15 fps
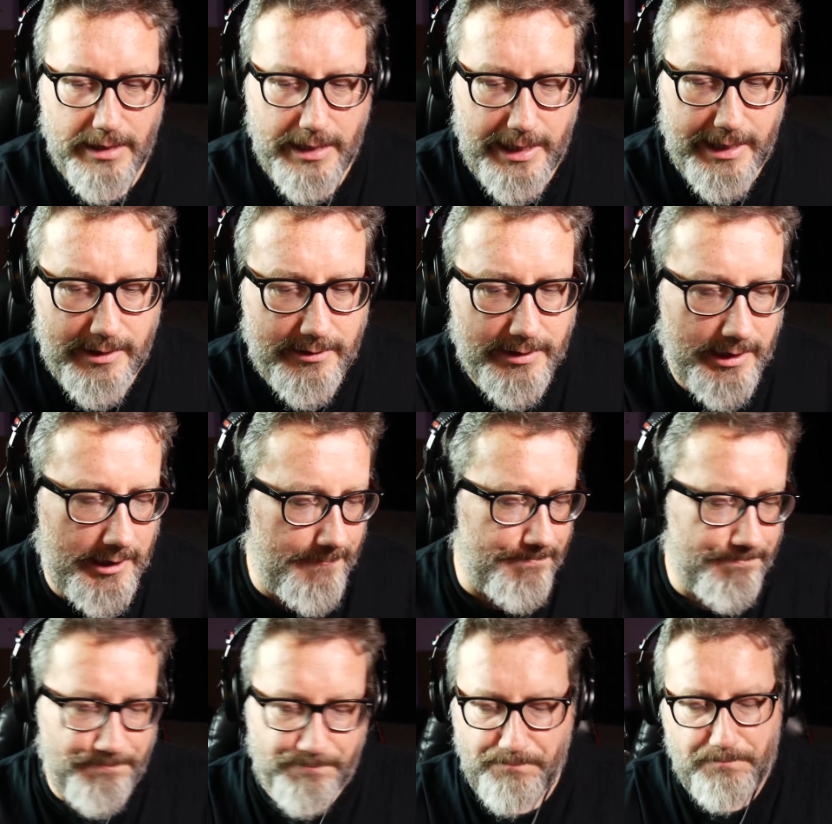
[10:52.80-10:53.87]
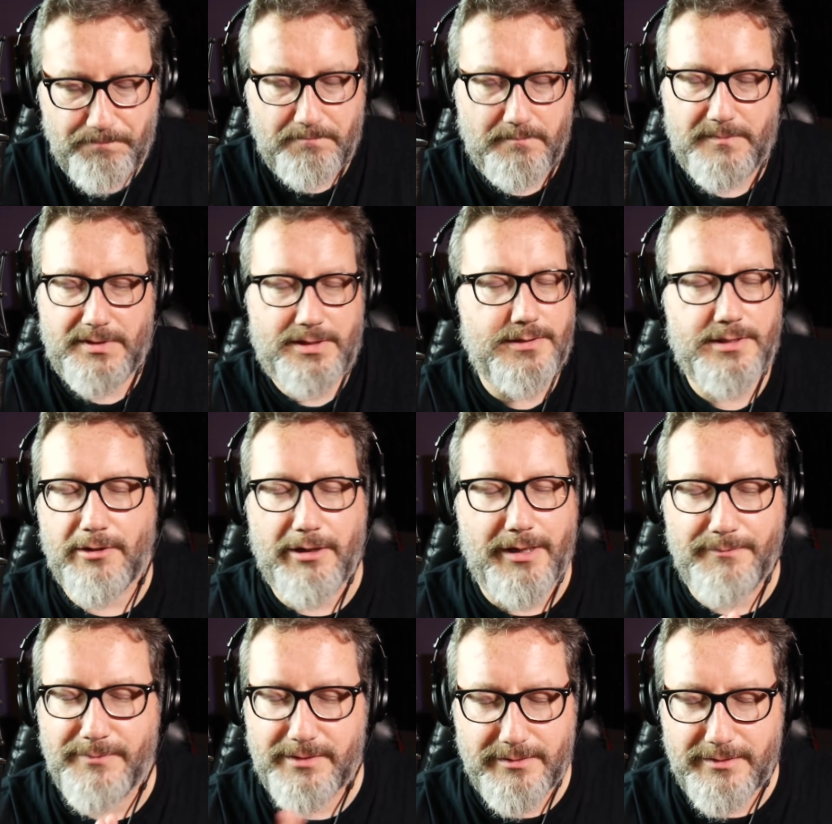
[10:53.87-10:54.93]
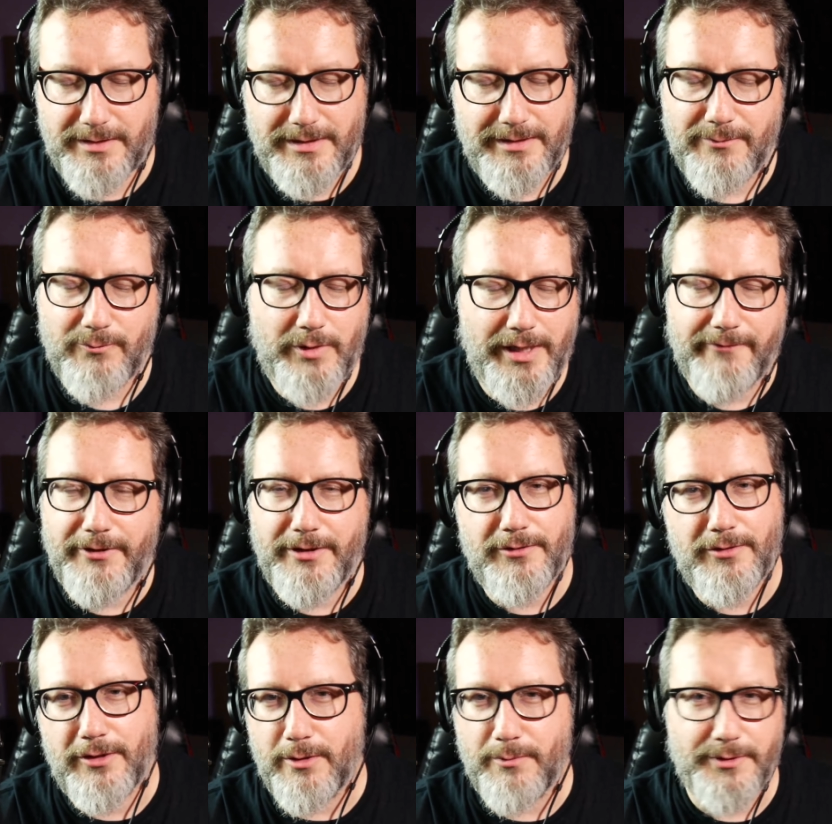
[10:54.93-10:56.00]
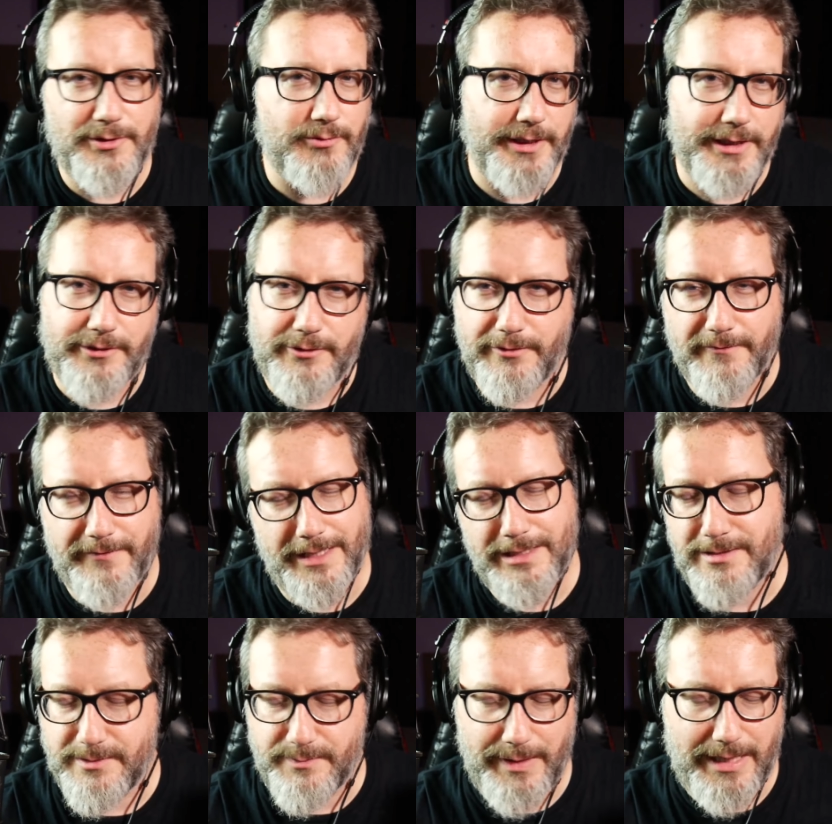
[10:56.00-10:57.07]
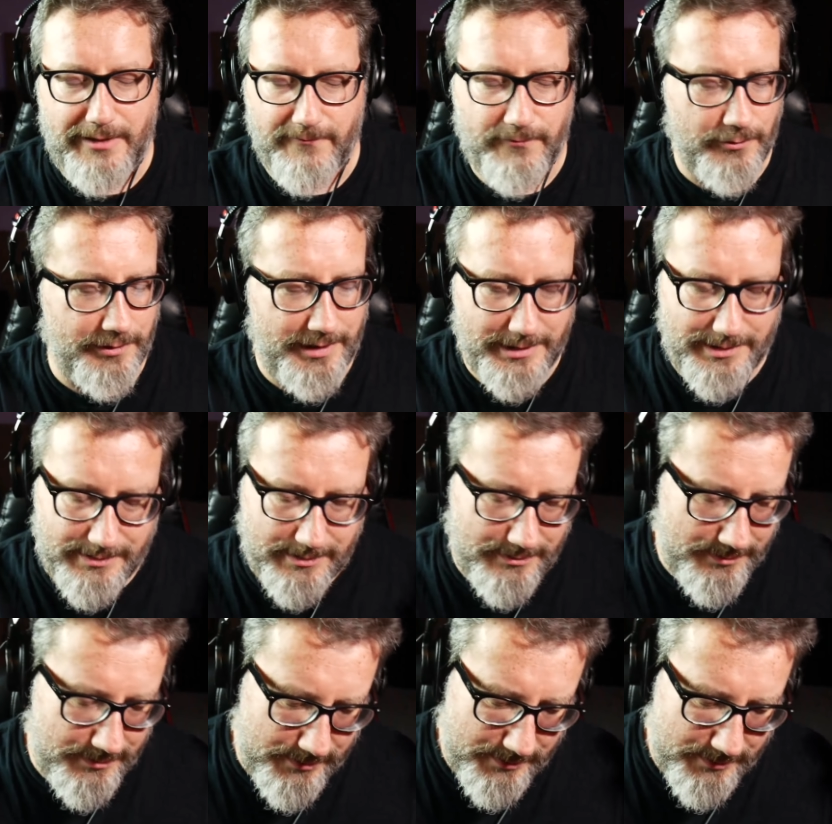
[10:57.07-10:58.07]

And so whenever you go between two devices back and forth, it's